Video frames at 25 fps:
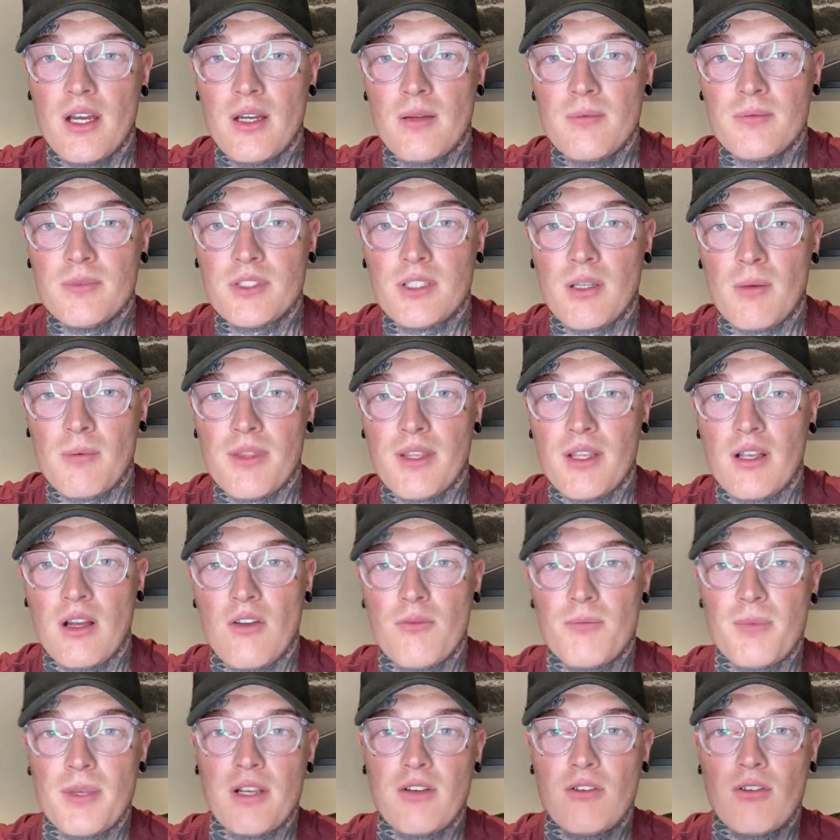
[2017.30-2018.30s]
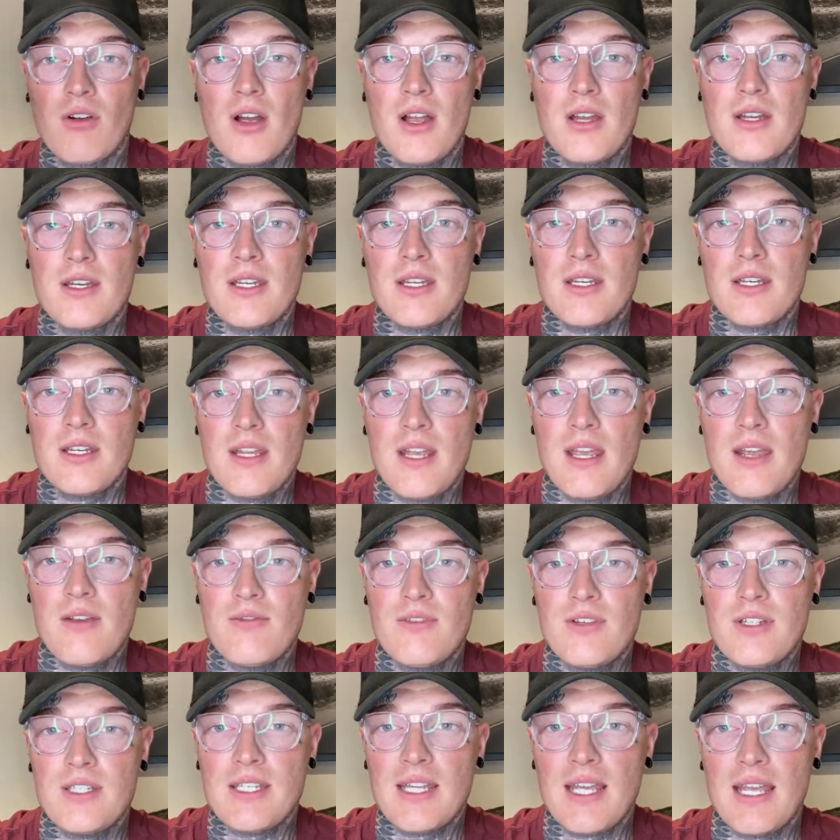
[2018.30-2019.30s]
something I've been grinding
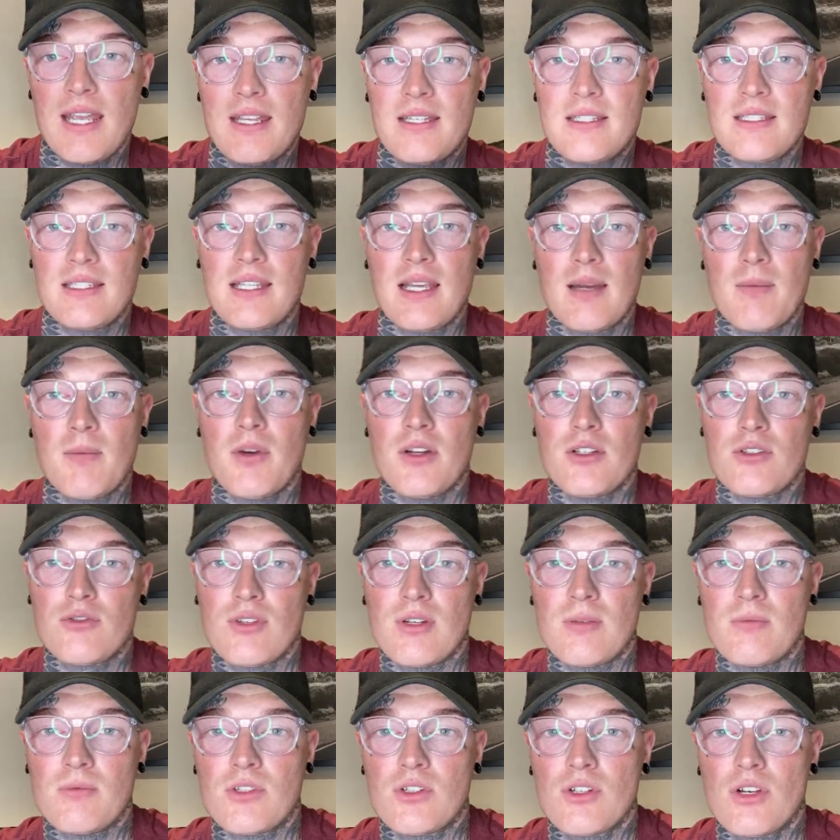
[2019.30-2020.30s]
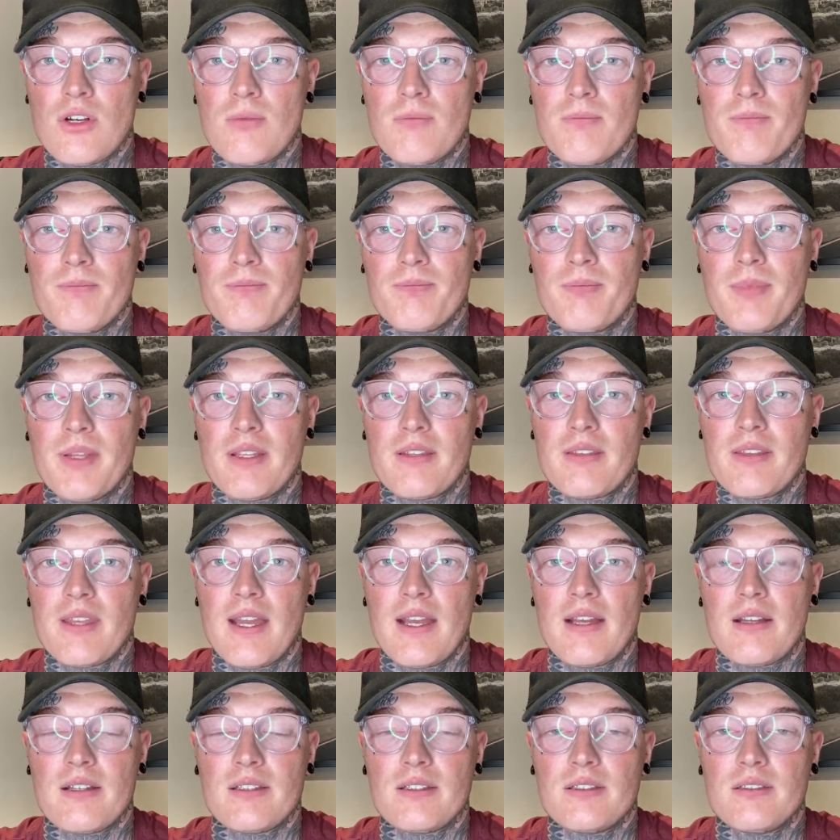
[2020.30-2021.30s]
every day to get my dream job. Big
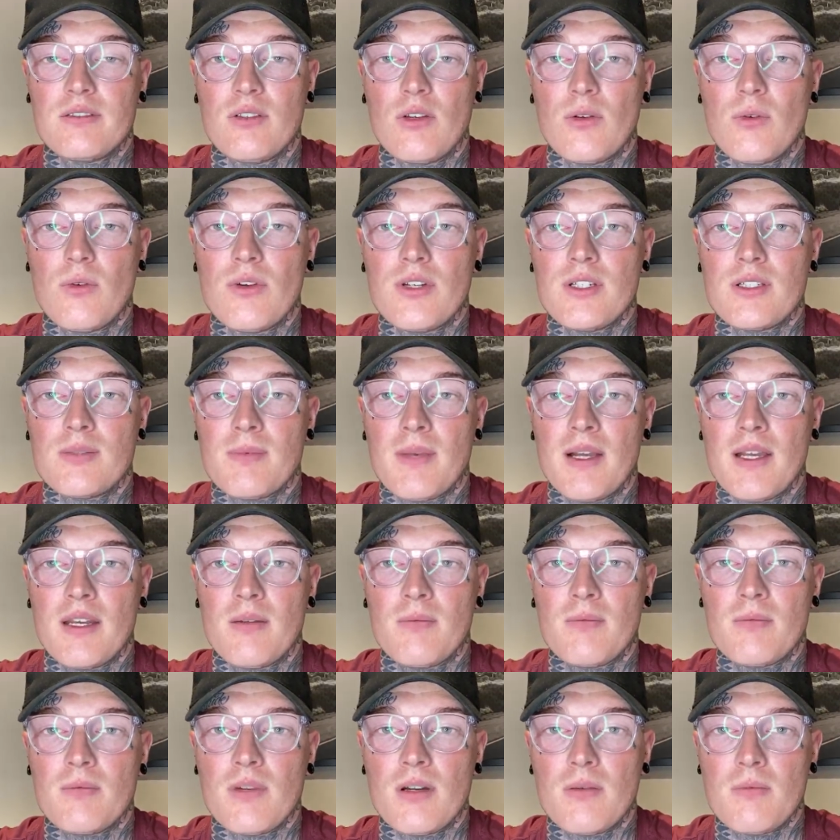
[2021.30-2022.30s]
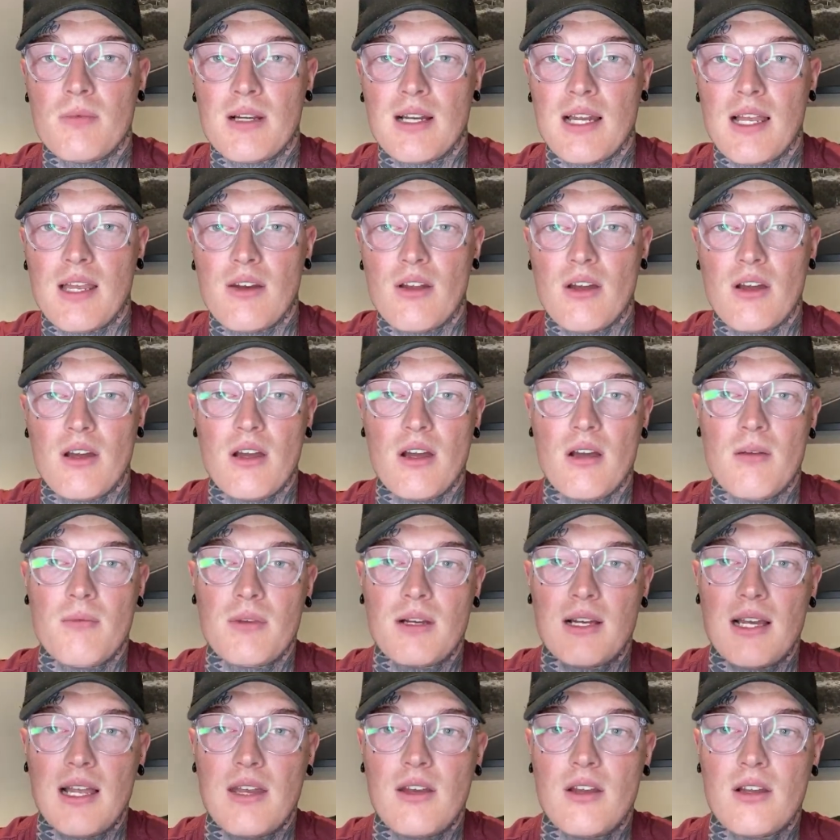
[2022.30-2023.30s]
thanks. No worries, man. I'm glad
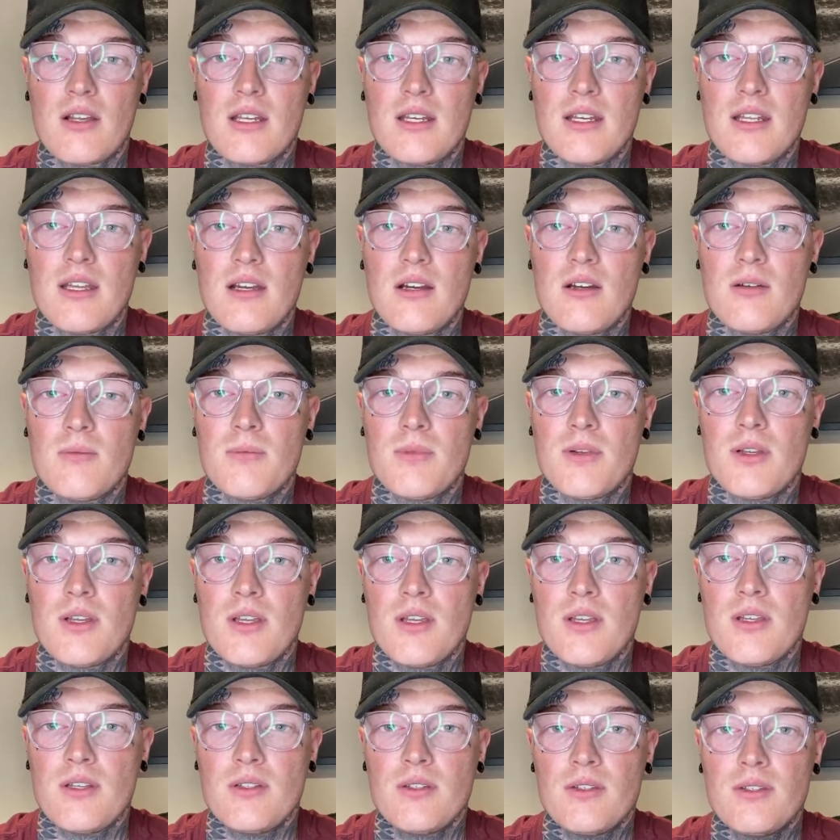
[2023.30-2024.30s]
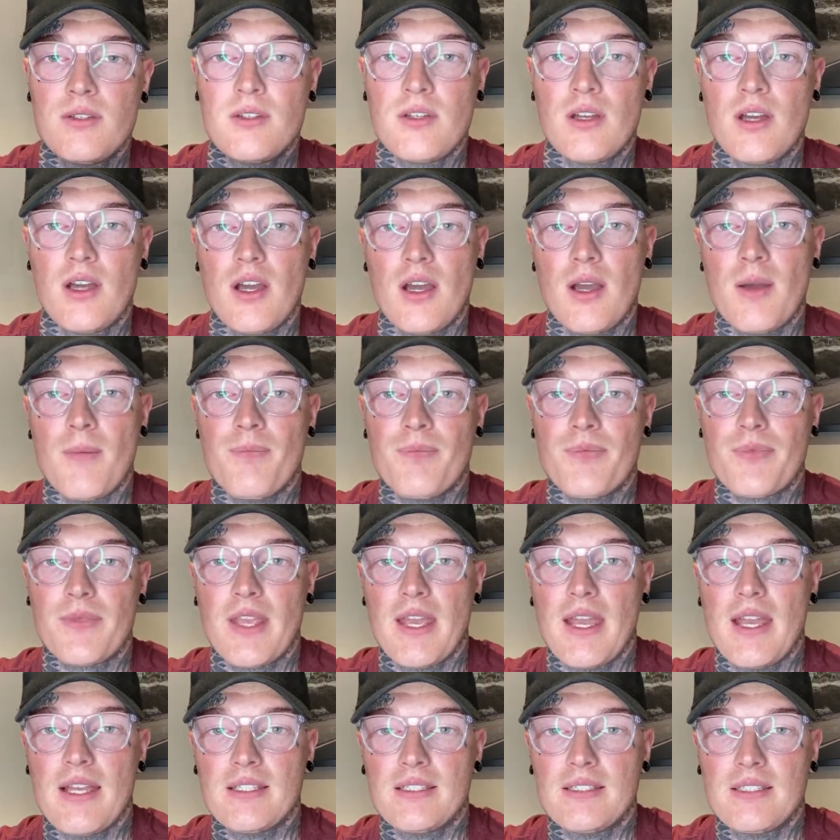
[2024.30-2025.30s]
I can help.
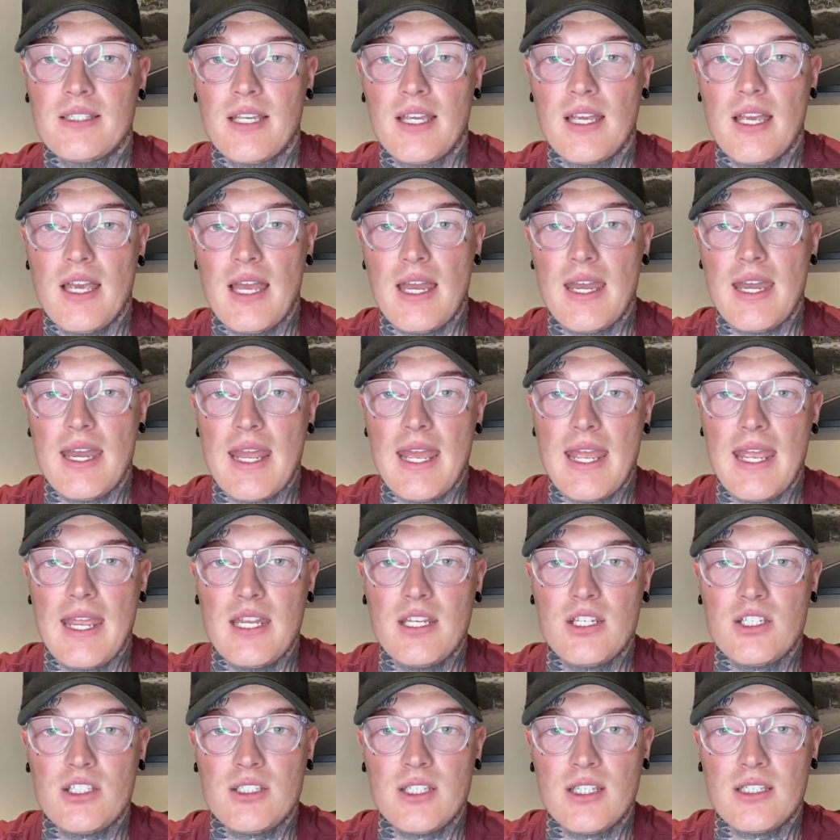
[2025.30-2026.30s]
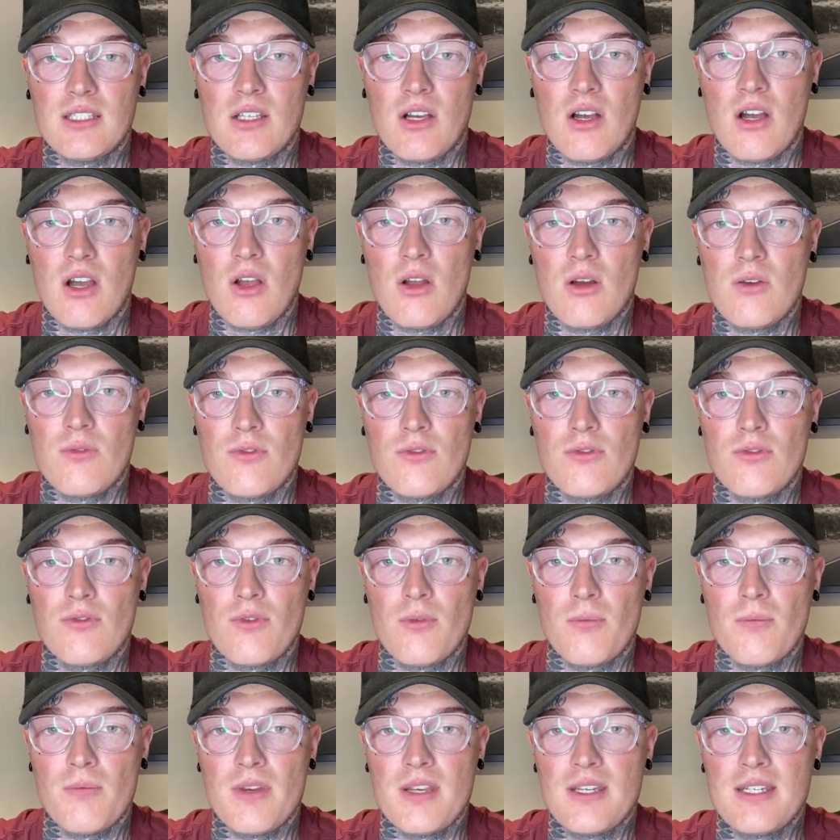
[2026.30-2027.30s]
S and H says, hi Oliver
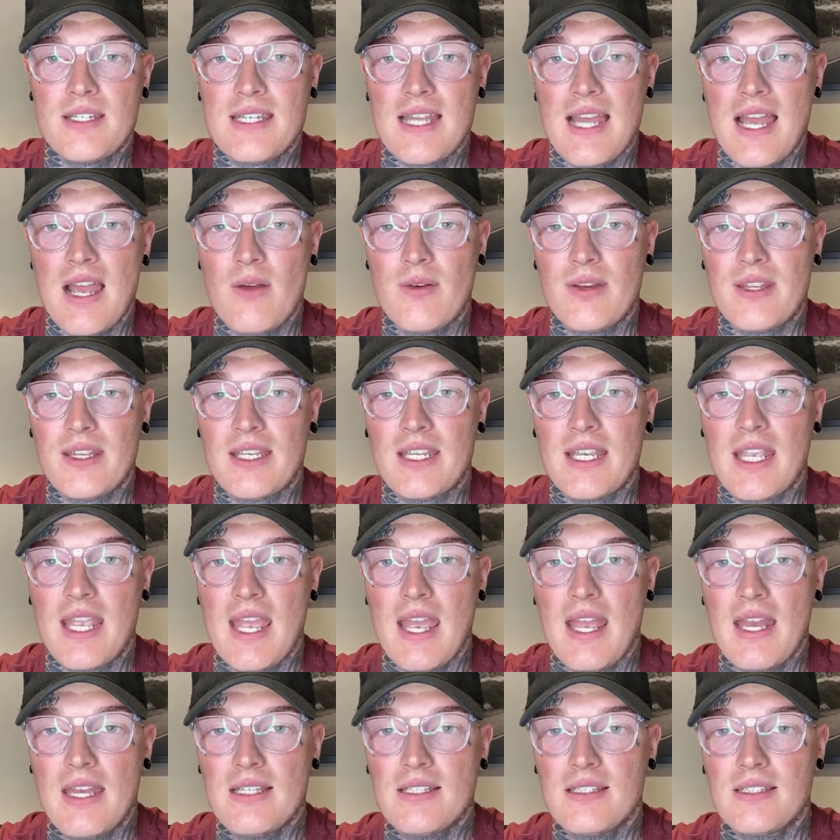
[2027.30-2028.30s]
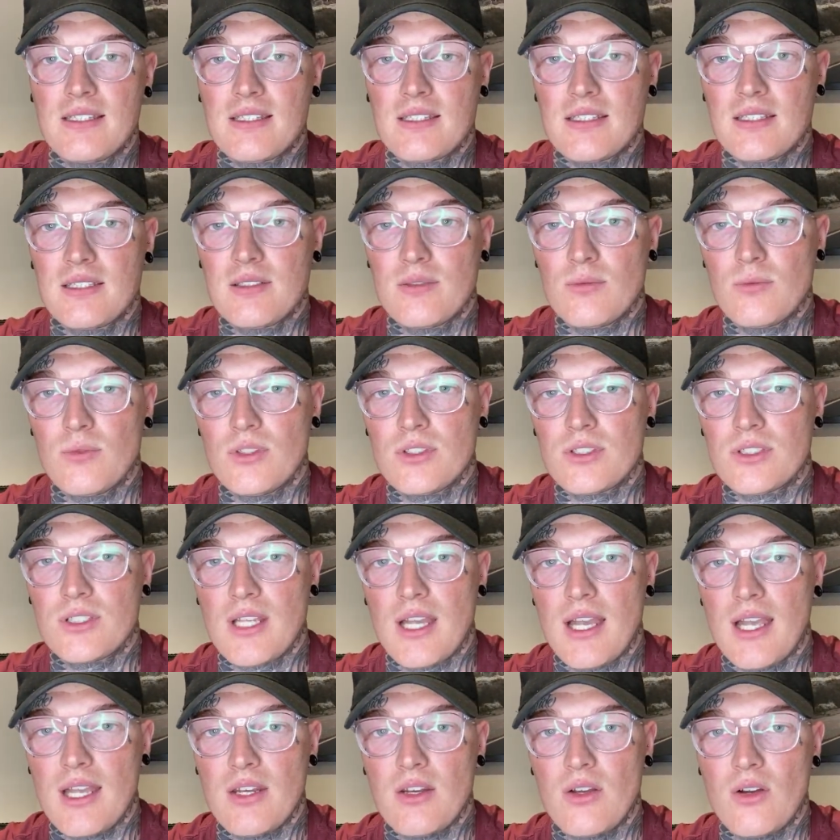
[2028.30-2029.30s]
from down in Kent. What's
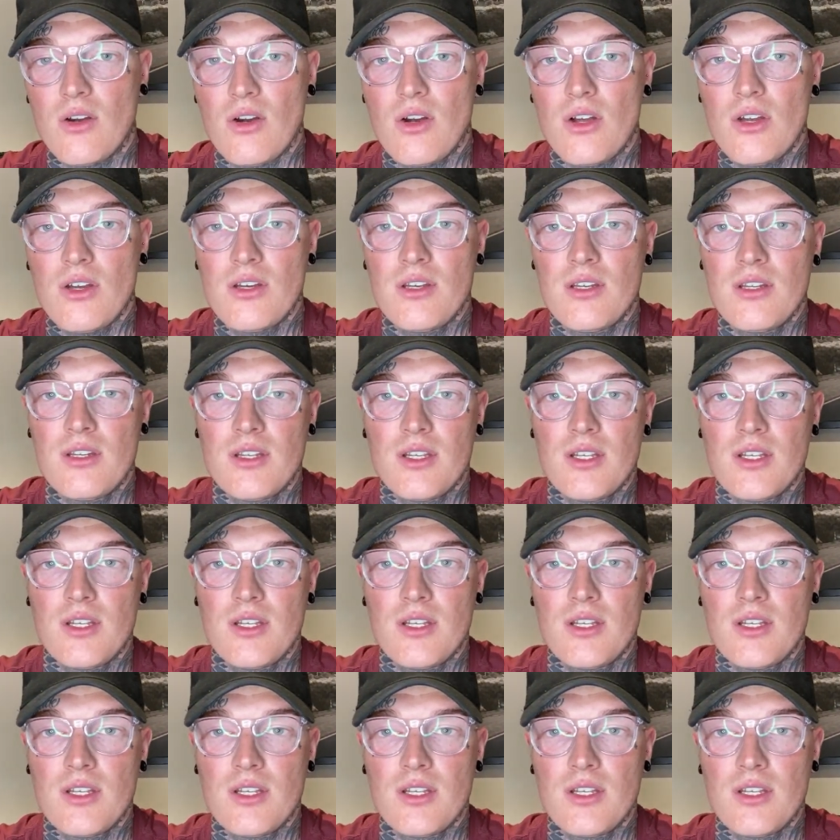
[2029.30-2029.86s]
going on?